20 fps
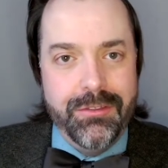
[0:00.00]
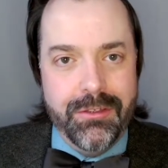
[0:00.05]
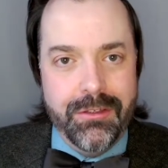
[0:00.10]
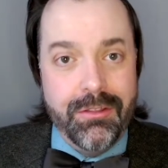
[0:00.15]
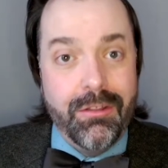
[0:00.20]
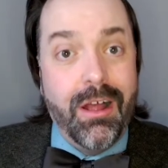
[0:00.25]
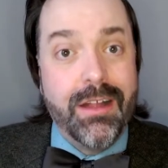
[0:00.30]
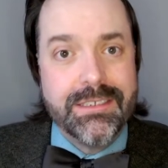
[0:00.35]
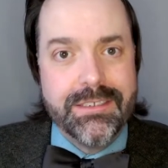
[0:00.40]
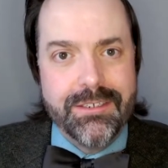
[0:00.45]

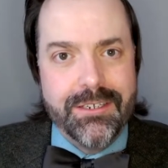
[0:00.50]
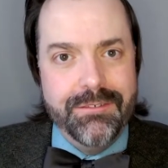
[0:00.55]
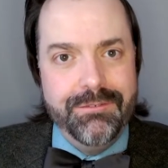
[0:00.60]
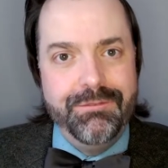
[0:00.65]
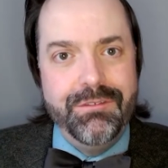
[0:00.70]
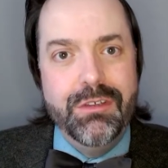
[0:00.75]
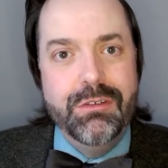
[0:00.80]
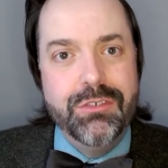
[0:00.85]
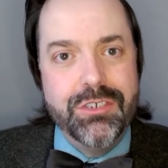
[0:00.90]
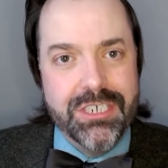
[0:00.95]
lots of
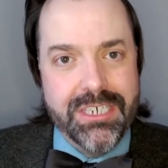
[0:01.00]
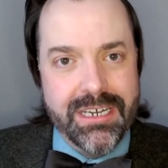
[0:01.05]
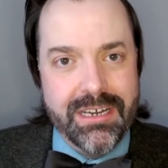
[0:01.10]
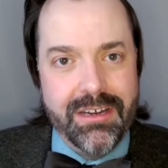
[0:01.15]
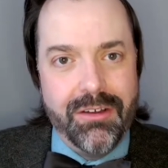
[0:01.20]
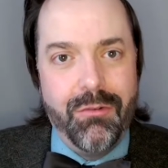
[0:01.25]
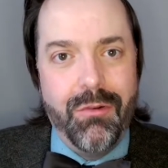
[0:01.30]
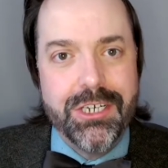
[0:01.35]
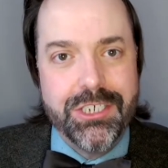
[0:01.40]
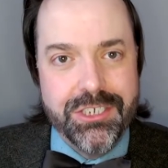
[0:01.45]
confusion
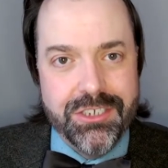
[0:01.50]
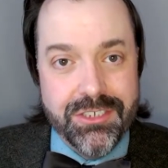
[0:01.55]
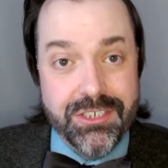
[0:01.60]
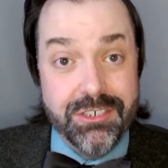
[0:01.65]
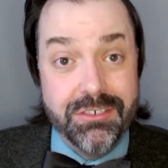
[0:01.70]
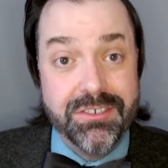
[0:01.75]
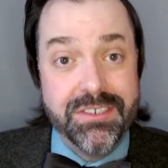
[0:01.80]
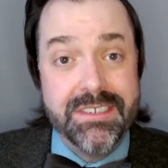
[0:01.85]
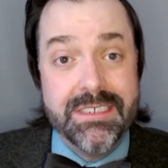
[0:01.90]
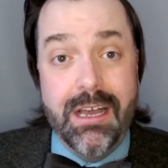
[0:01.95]
and questions
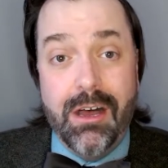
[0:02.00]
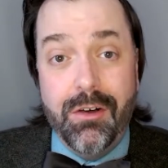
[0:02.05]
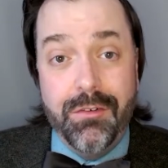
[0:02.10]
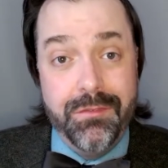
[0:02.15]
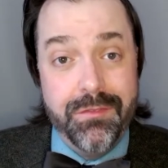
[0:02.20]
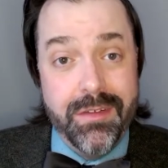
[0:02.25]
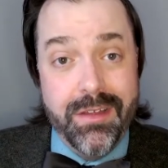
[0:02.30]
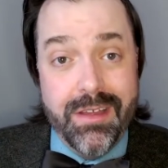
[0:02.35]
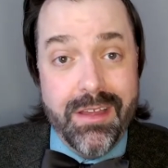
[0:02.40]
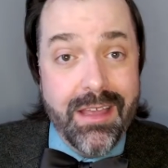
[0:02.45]

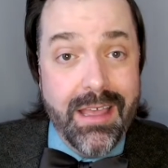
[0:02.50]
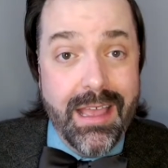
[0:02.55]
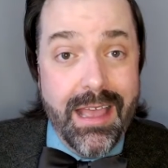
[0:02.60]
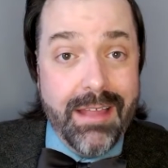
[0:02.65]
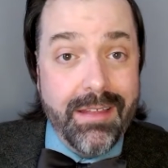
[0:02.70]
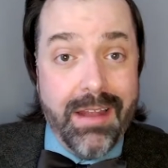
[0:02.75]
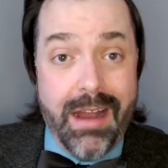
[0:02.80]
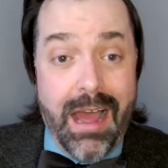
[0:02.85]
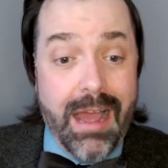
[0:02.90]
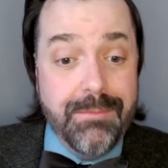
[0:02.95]
yourself
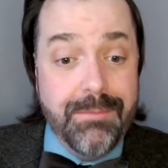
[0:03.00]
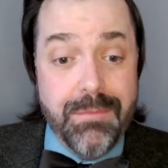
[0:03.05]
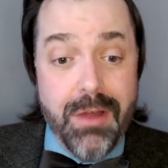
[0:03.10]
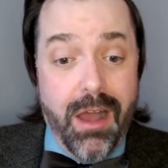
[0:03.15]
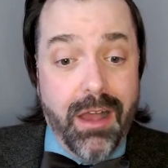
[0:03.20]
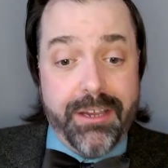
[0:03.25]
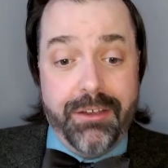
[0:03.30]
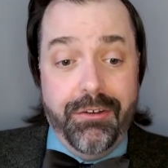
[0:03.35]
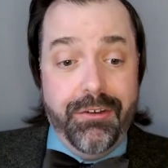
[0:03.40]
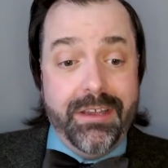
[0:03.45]
that I'm
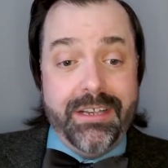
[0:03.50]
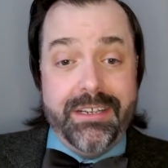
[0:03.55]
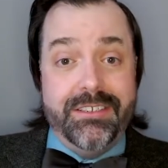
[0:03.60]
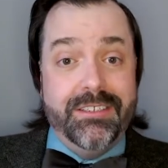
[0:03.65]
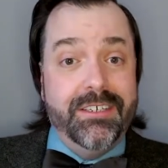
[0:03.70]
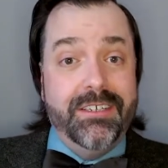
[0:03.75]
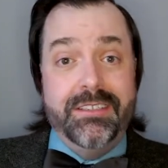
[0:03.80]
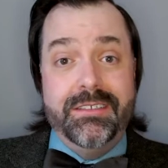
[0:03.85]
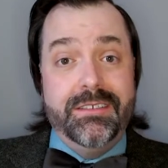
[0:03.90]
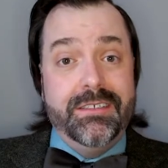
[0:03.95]
not going
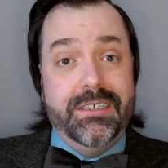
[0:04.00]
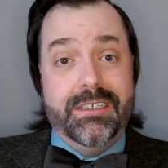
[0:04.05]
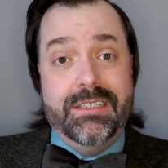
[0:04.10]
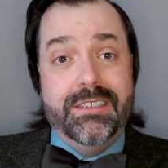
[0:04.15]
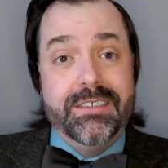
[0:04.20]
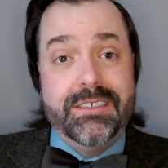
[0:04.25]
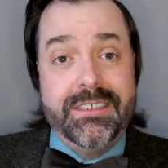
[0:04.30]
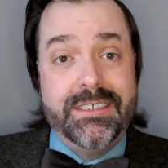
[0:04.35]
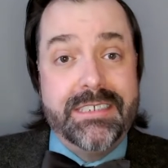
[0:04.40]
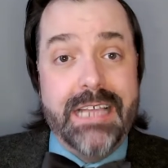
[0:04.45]
to
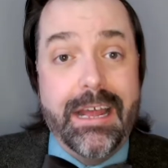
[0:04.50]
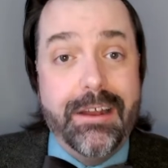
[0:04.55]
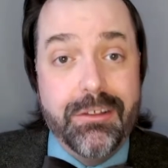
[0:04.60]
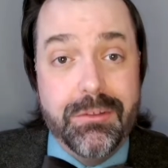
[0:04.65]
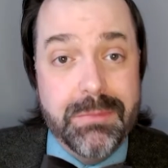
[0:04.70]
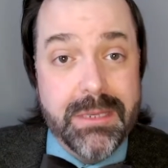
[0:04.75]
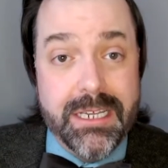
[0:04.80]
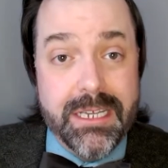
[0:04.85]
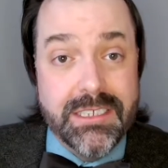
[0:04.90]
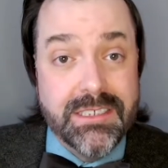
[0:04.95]
settle,
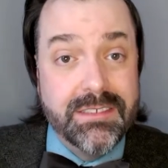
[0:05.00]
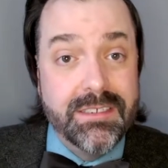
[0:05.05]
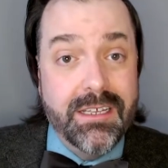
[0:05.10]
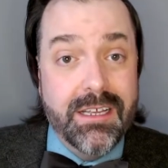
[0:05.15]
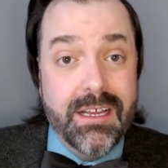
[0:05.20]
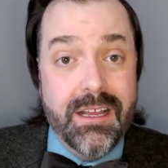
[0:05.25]
because